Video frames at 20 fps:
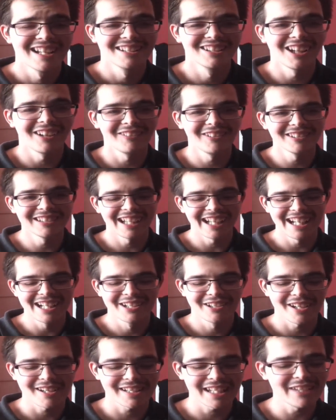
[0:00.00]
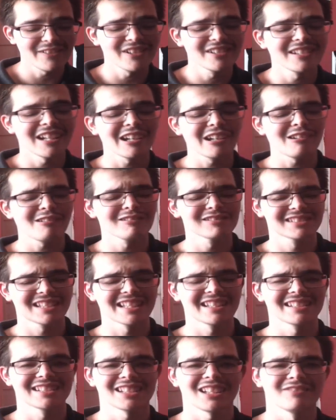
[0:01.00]
Not really that interesting. Even Knuckles
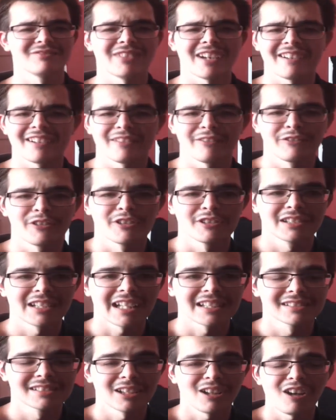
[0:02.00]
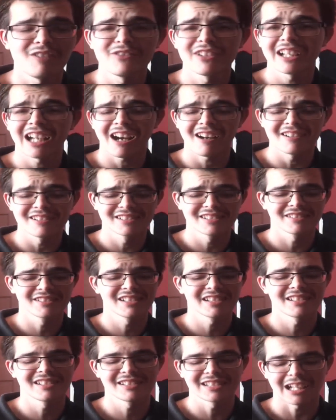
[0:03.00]
didn't sound very enthusiastic. All the
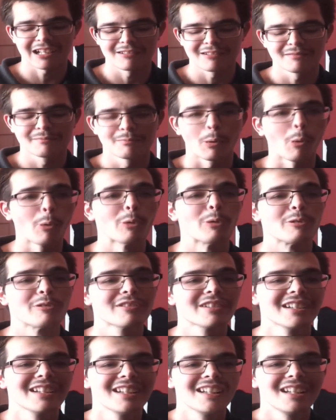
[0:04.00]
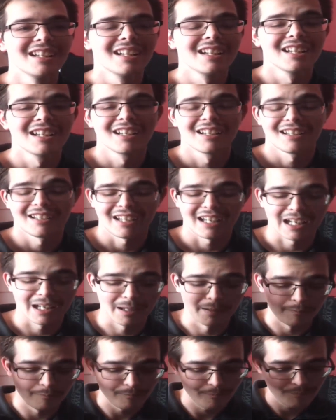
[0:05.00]
characters just sound bored,
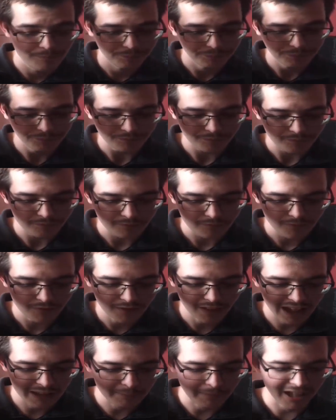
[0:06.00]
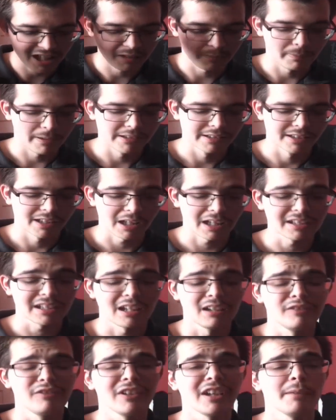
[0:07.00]
in my opinion.
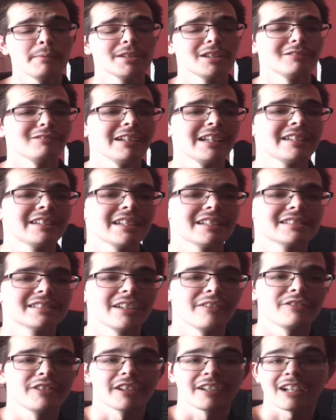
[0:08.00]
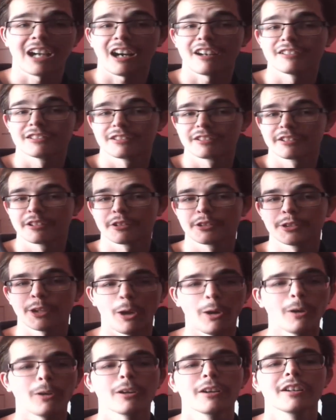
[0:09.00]
Another thing I would have liked is if your character could
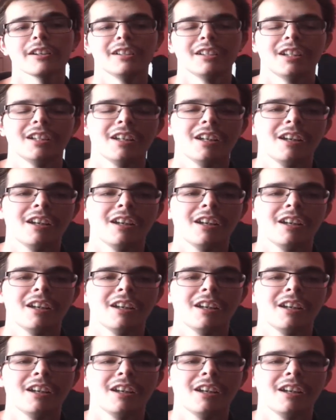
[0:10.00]
talk.